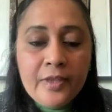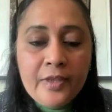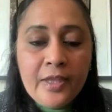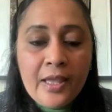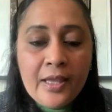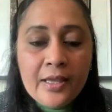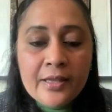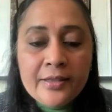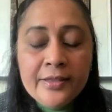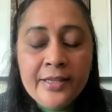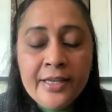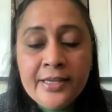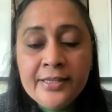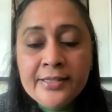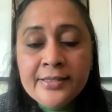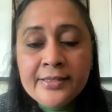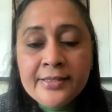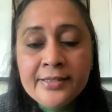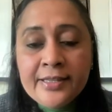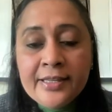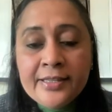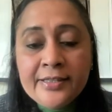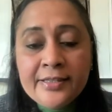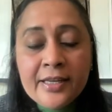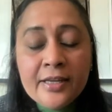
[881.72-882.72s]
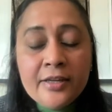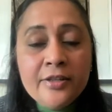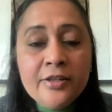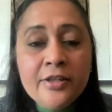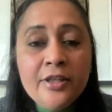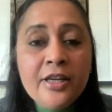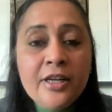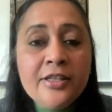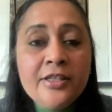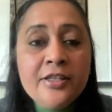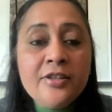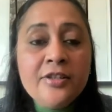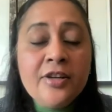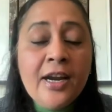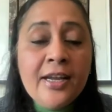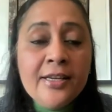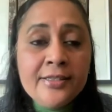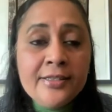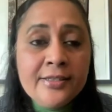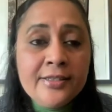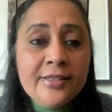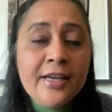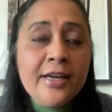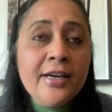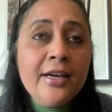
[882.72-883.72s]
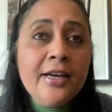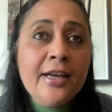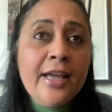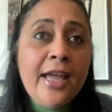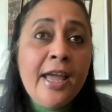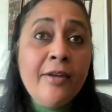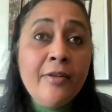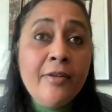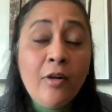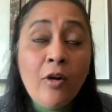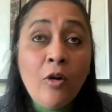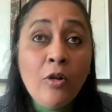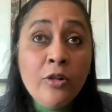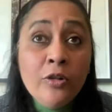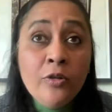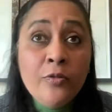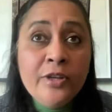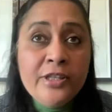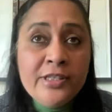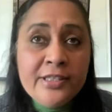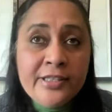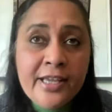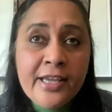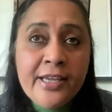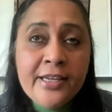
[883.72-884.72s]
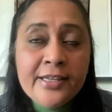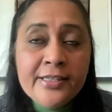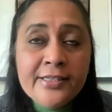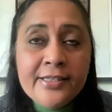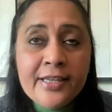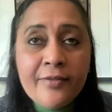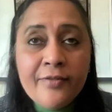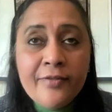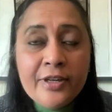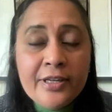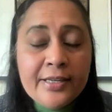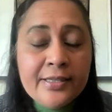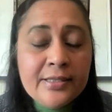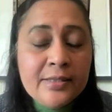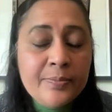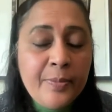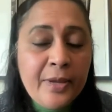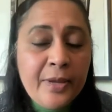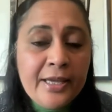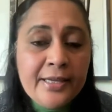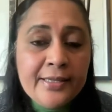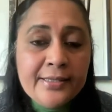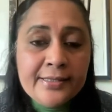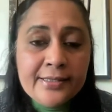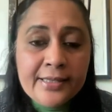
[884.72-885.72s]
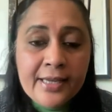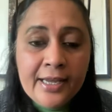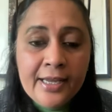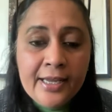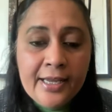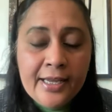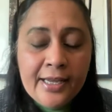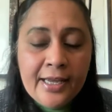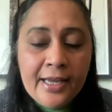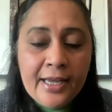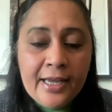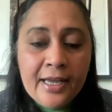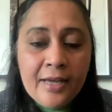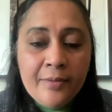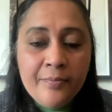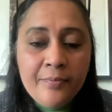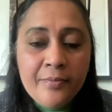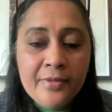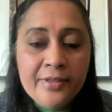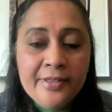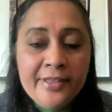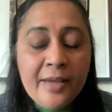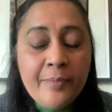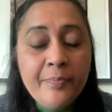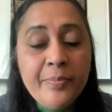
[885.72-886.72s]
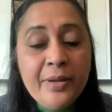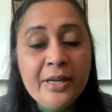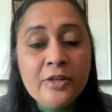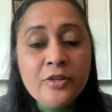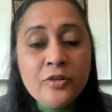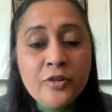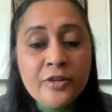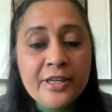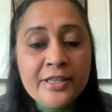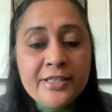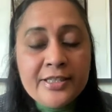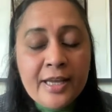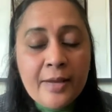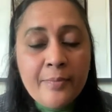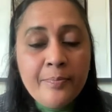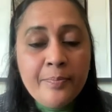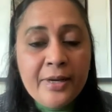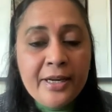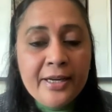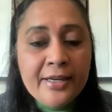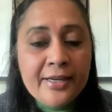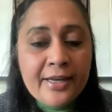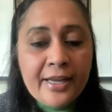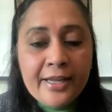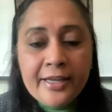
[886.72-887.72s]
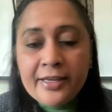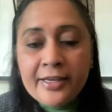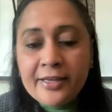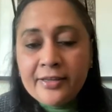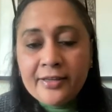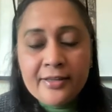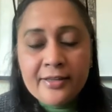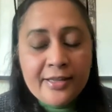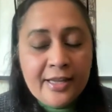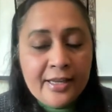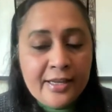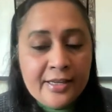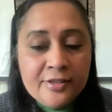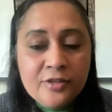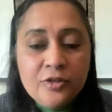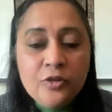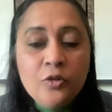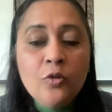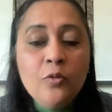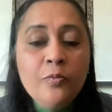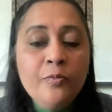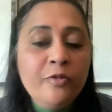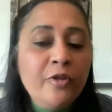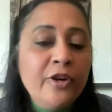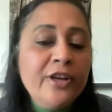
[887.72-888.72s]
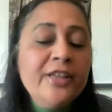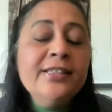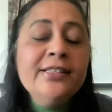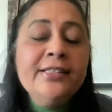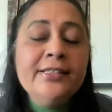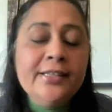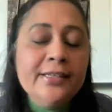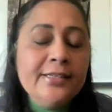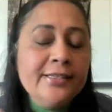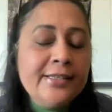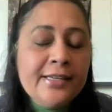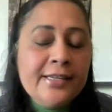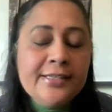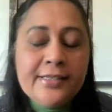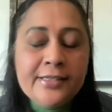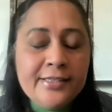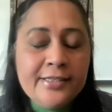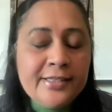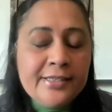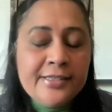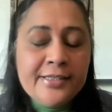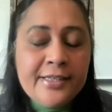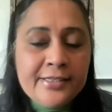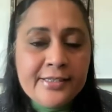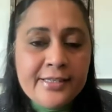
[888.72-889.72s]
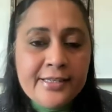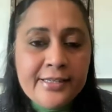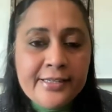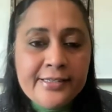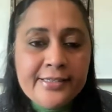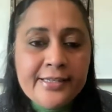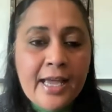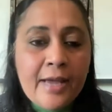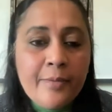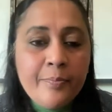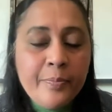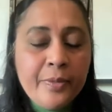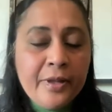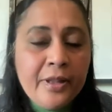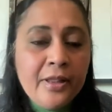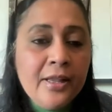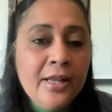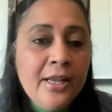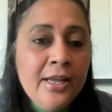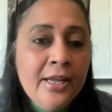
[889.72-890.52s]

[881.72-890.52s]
the trust, although we think it's evidence-based, they're built on a template. Like, they assume, for instance, just as an example,